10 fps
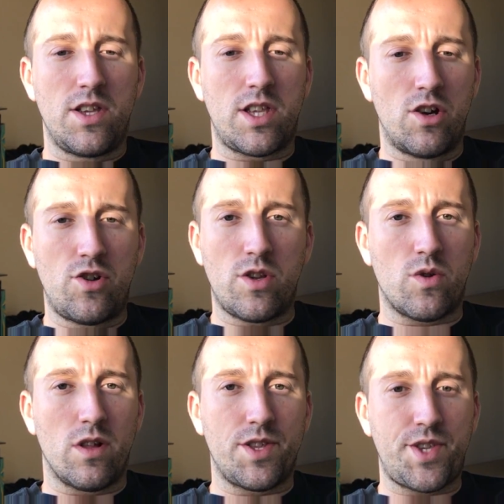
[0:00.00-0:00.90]
search
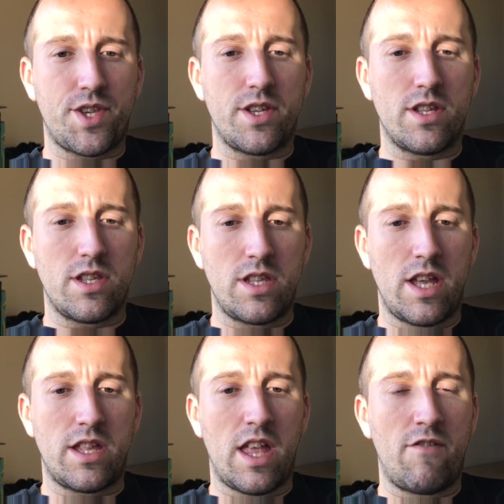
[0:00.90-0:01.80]
results
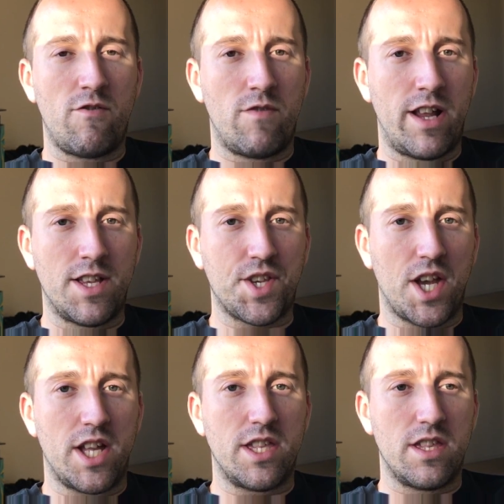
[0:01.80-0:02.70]
that everyone else
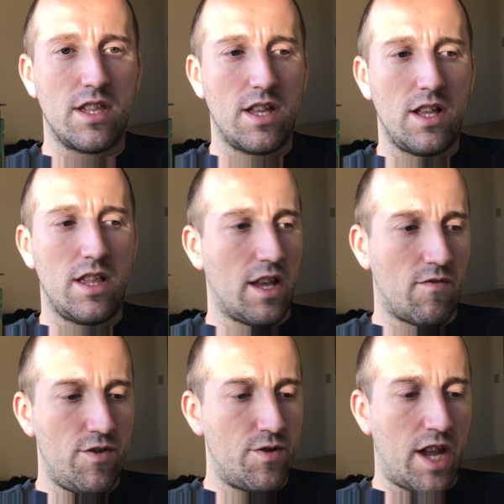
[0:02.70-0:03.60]
got.
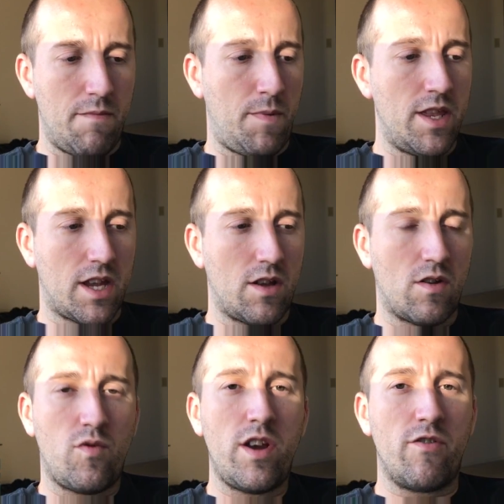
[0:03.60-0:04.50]
Like when you type in
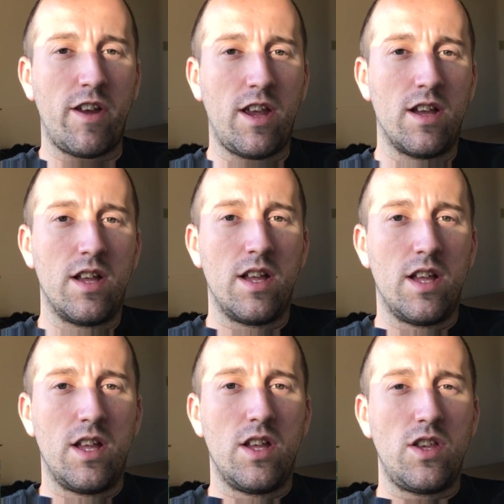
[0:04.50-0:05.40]
query,
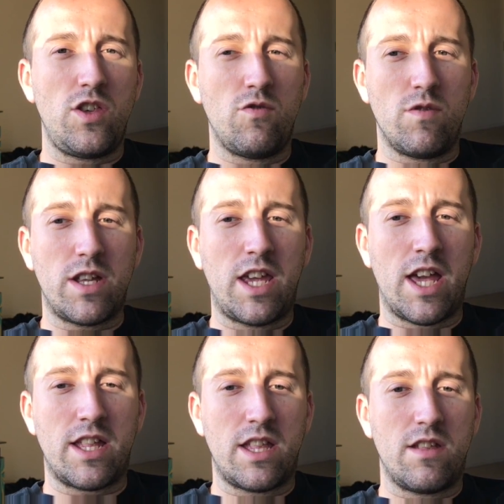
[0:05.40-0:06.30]
you will
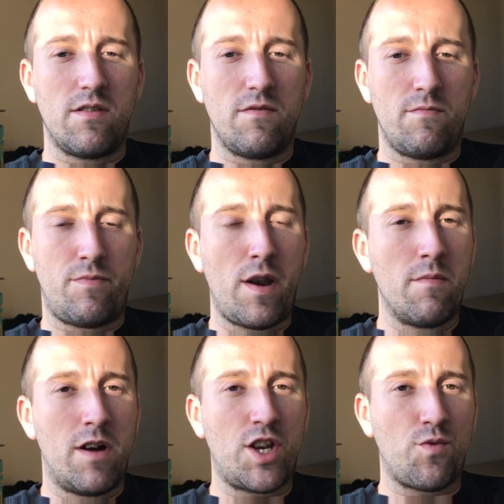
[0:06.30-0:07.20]
get pretty
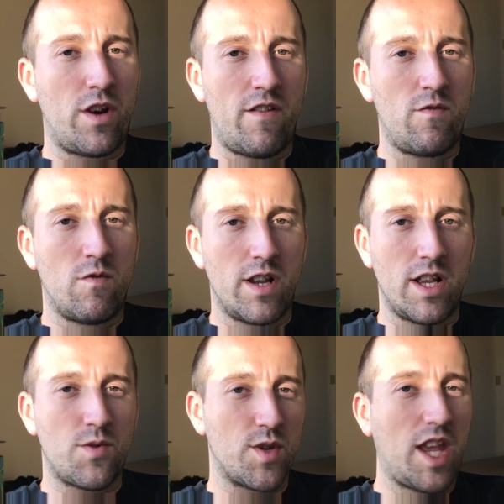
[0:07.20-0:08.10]
much what everyone
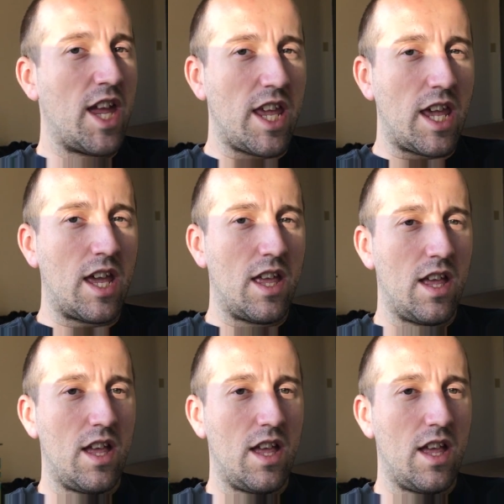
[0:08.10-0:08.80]
else was getting.